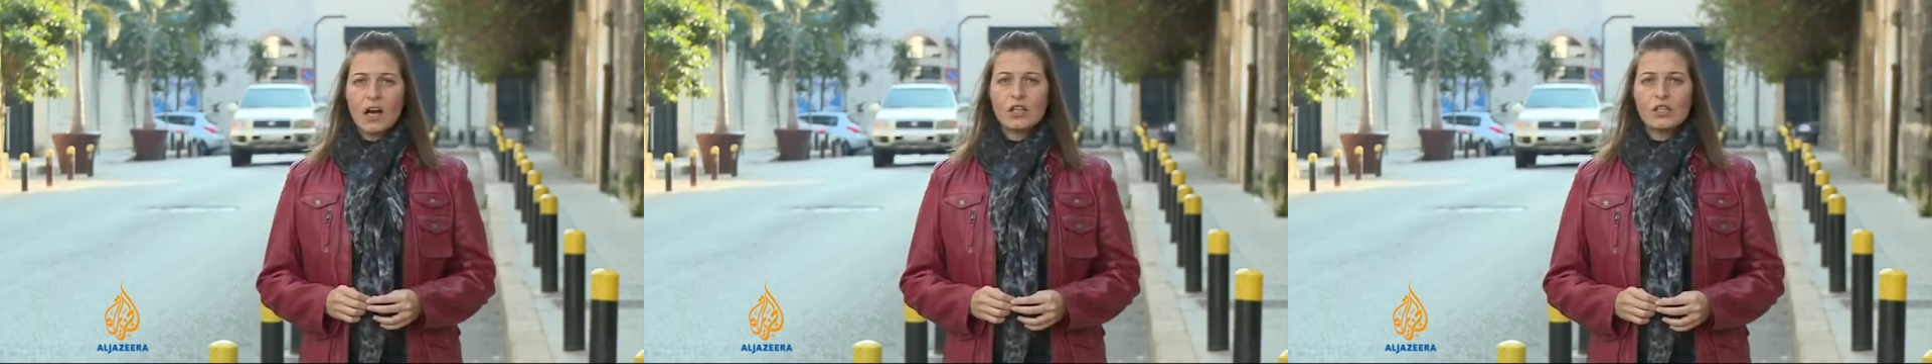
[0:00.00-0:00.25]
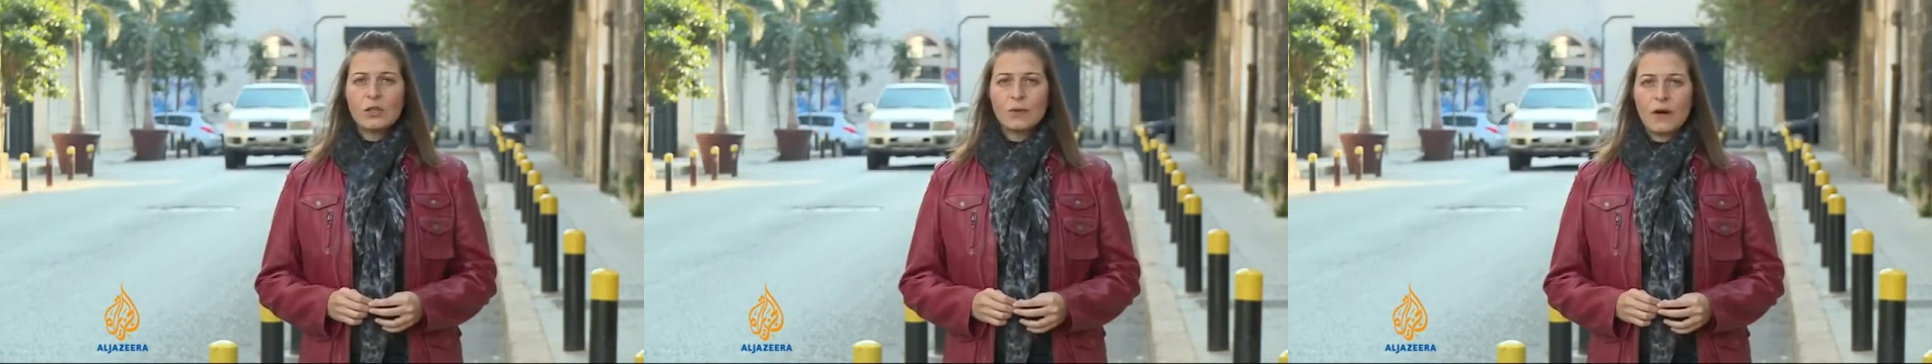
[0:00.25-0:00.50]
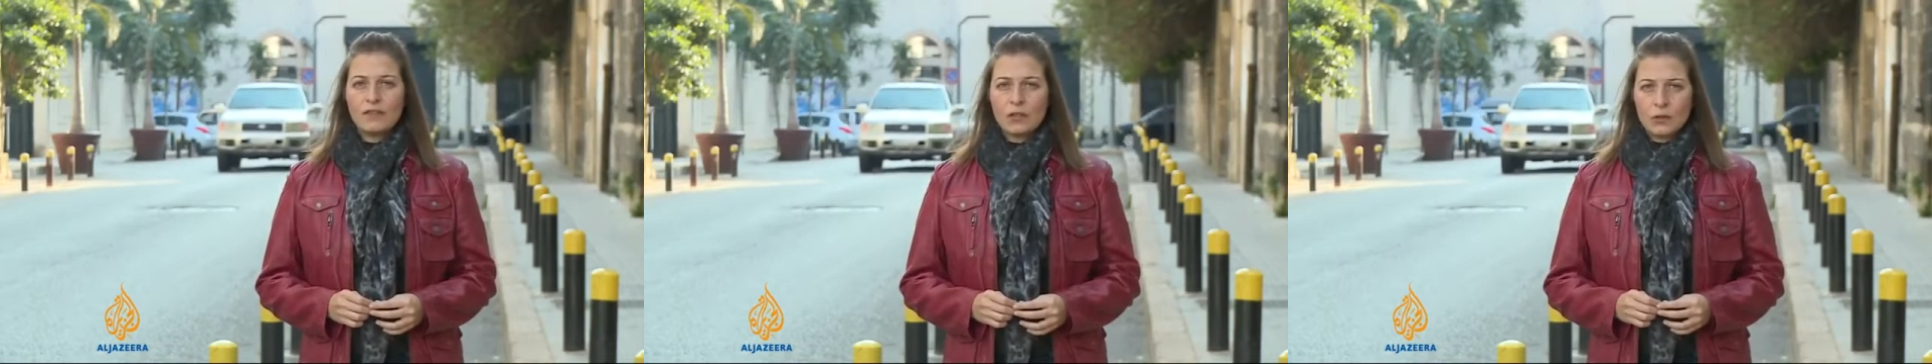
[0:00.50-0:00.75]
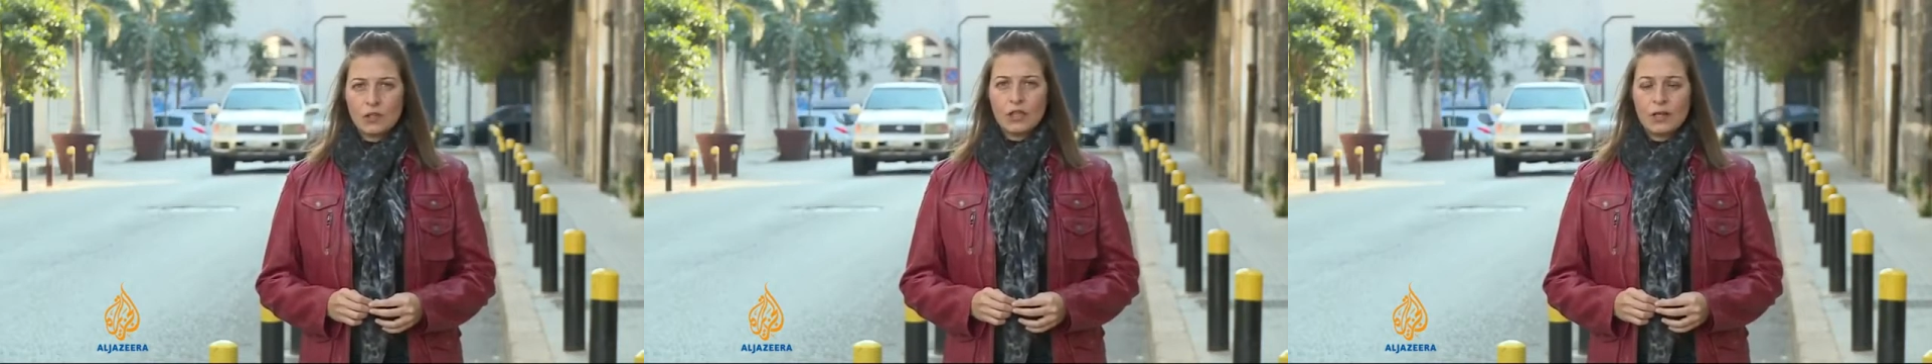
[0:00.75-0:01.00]
a new
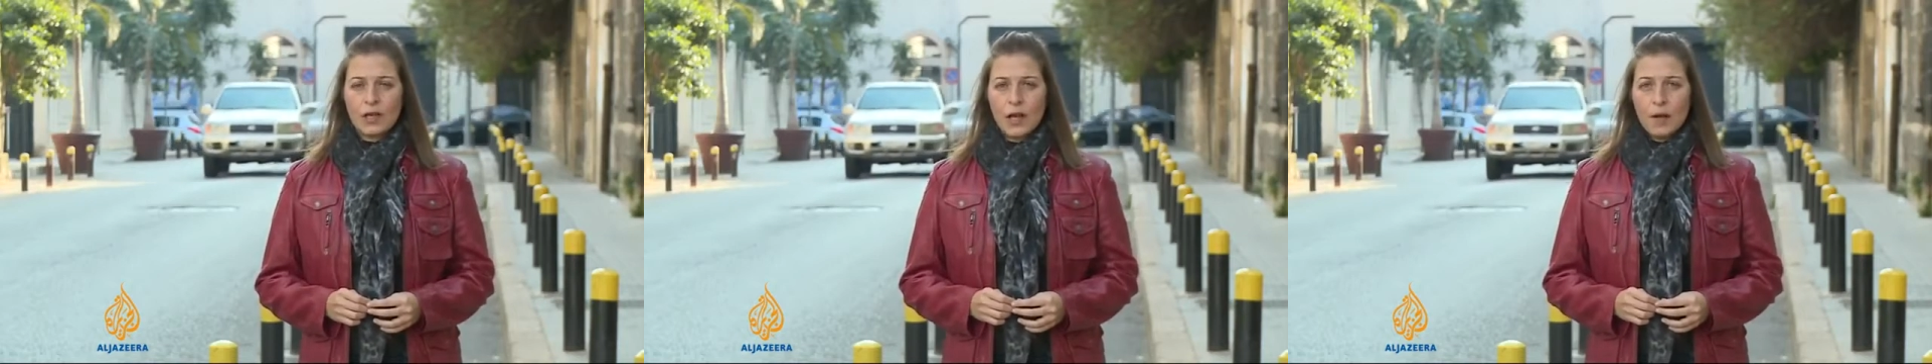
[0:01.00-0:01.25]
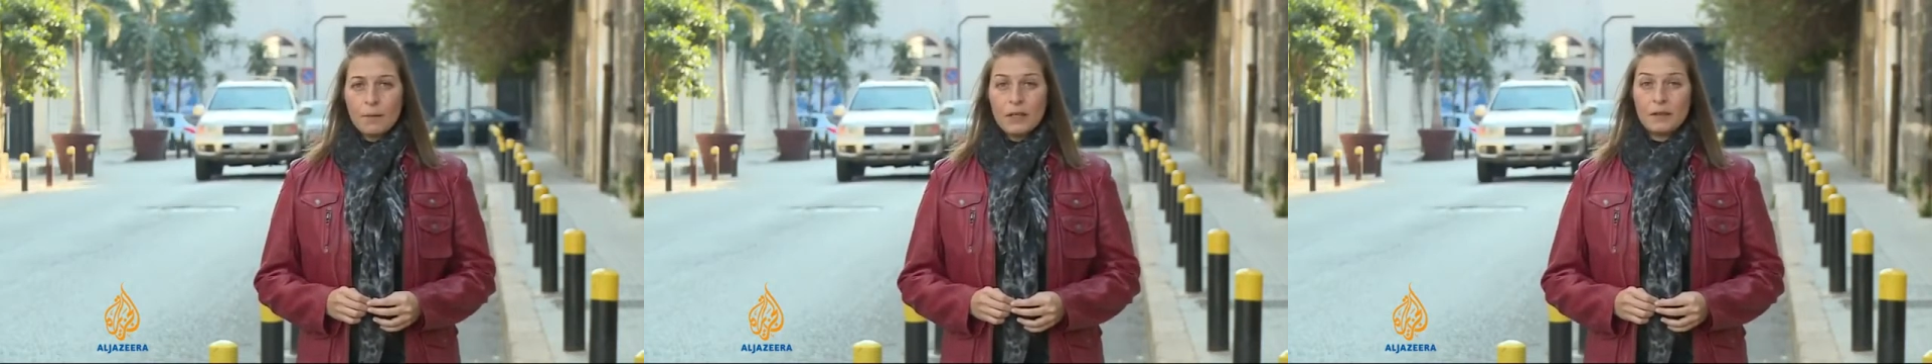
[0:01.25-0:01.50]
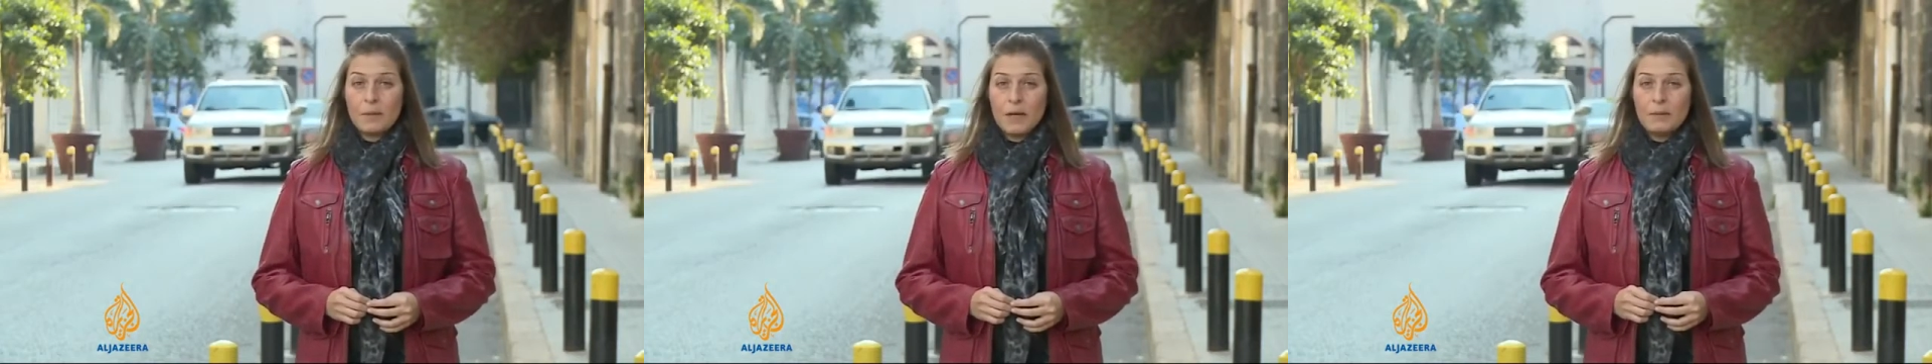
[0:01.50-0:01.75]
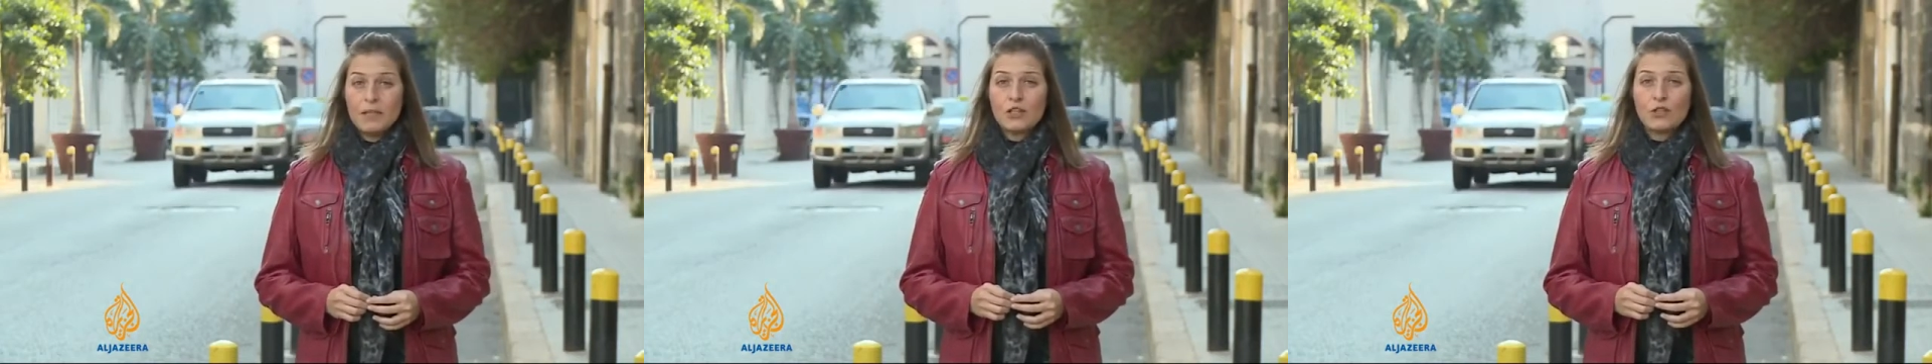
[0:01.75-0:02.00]
revolution, but it
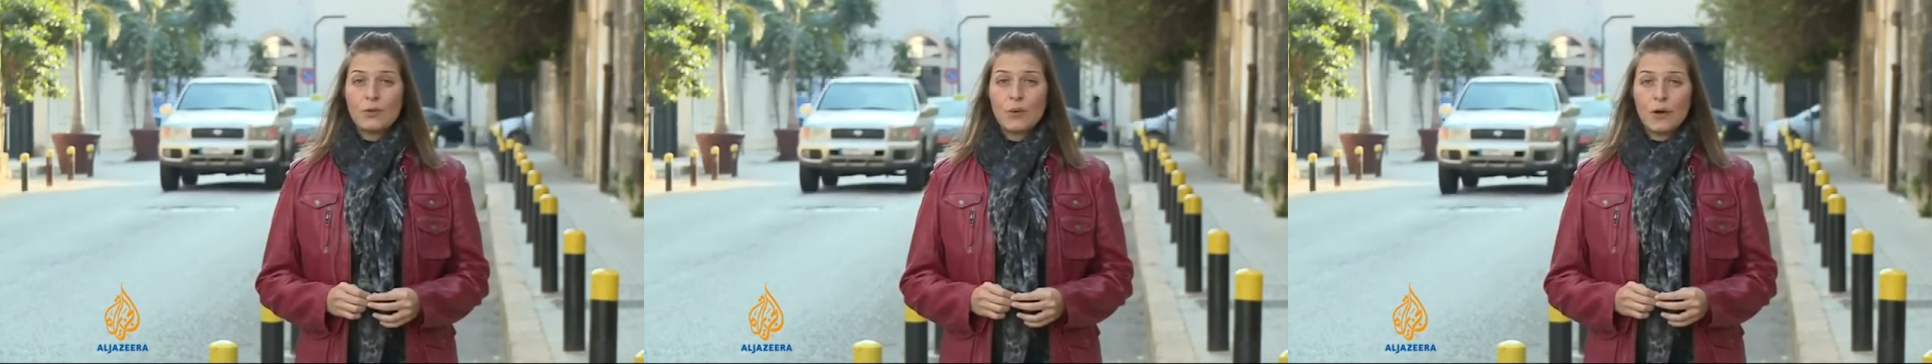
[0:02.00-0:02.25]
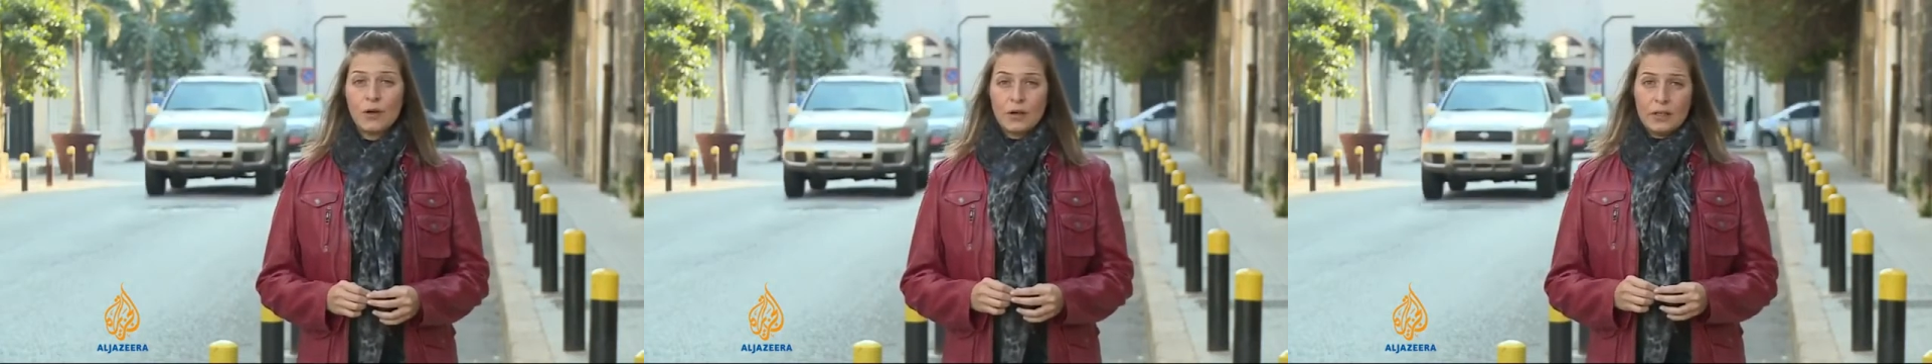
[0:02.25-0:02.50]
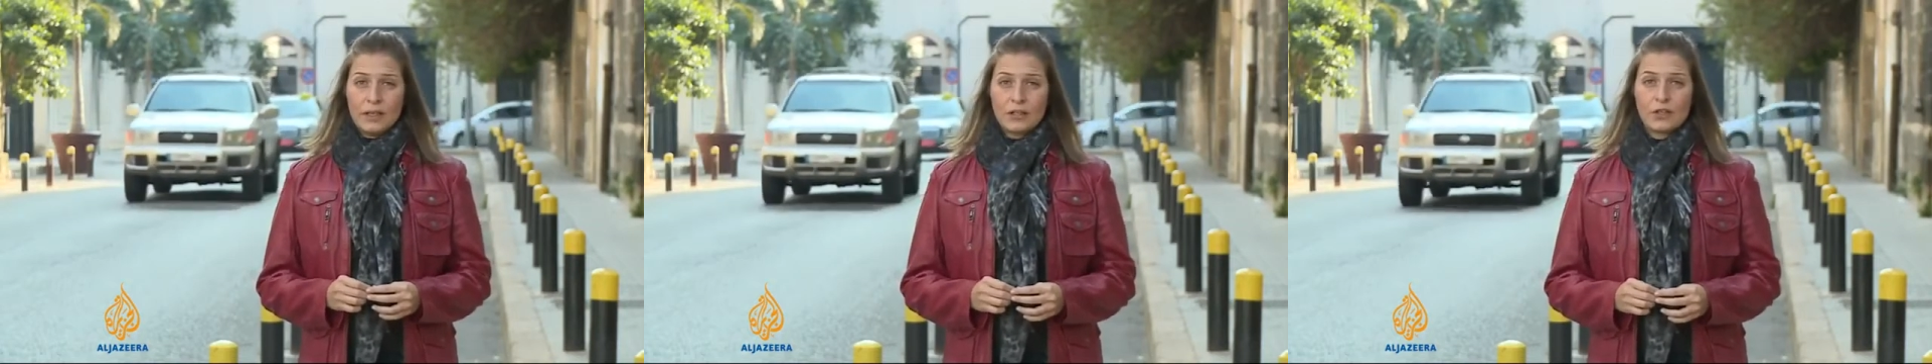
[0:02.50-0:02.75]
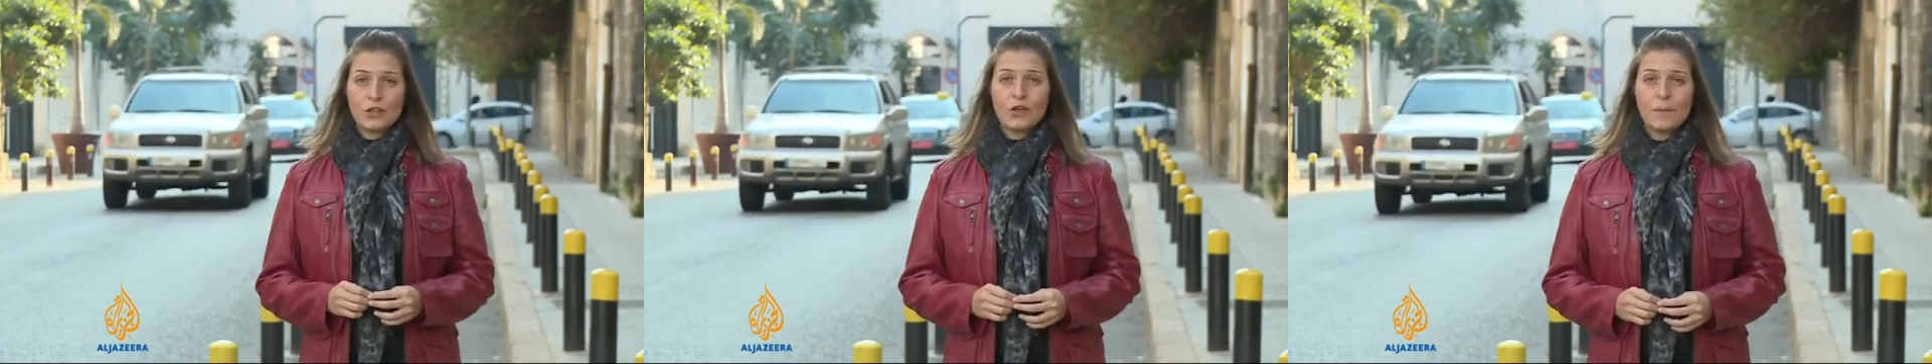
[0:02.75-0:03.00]
may be too early
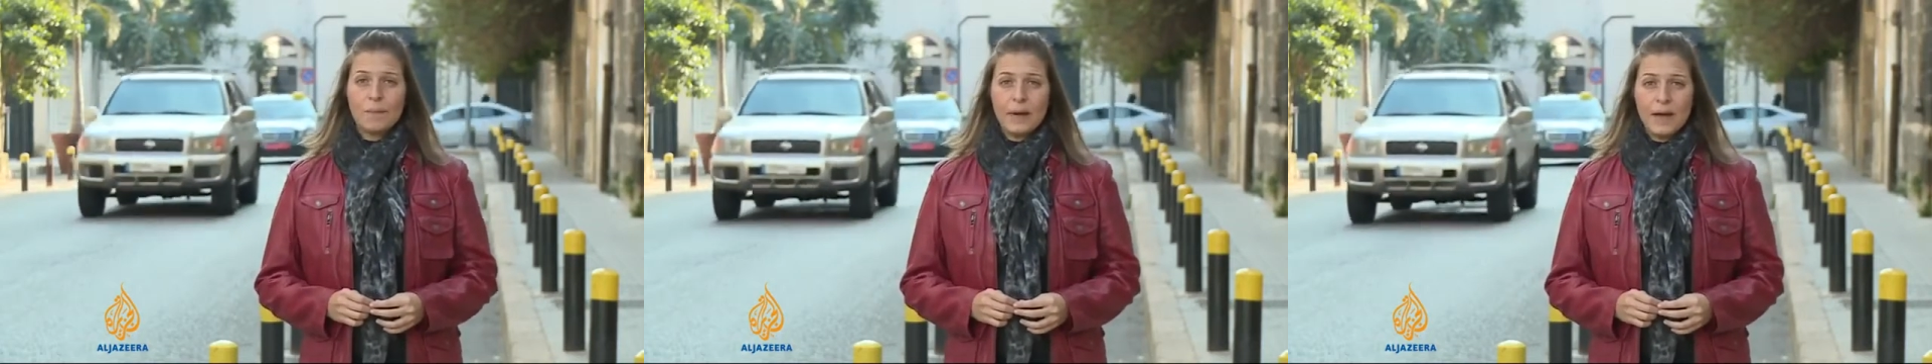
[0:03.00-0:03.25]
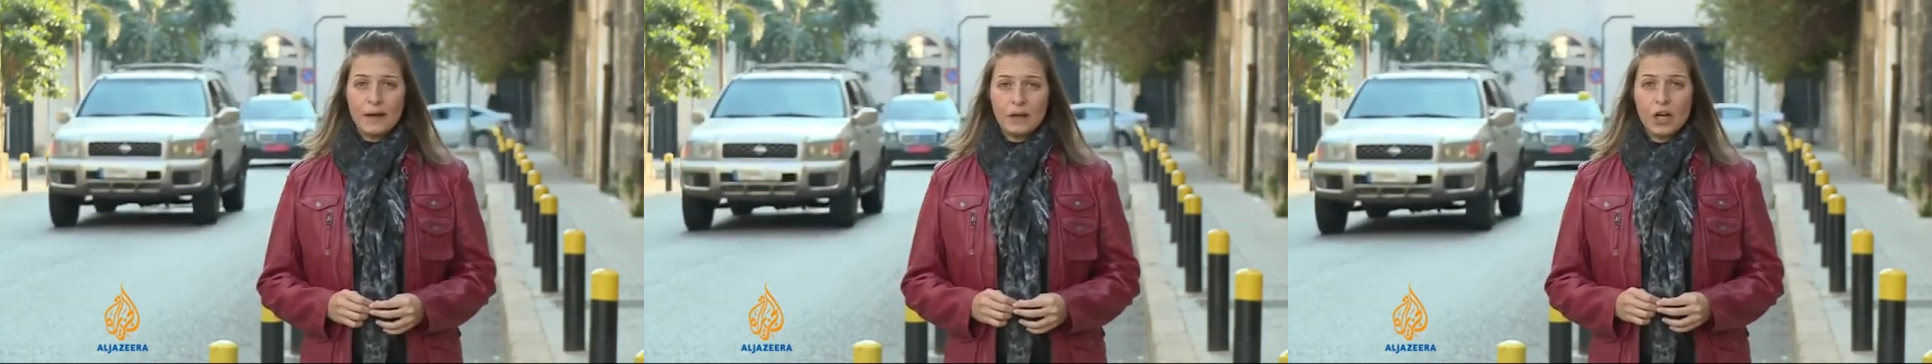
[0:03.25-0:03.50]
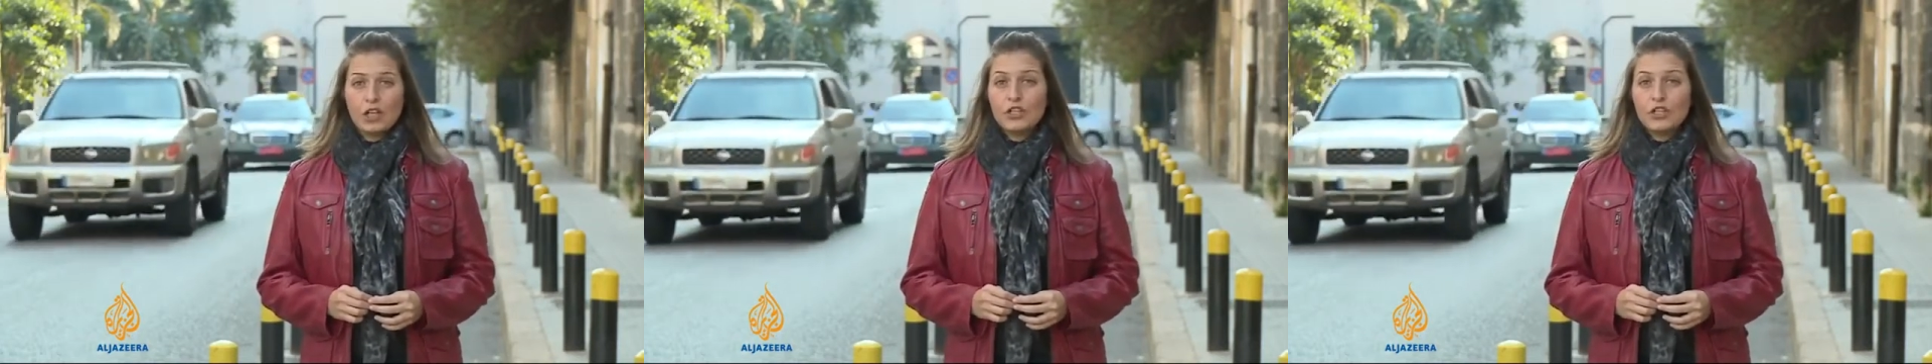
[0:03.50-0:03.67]
to compare